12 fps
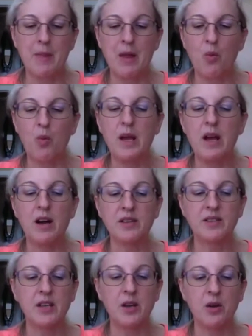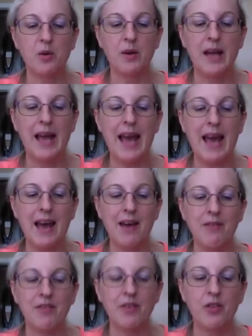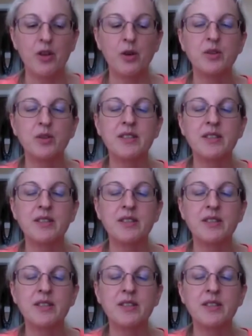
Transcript: we also have those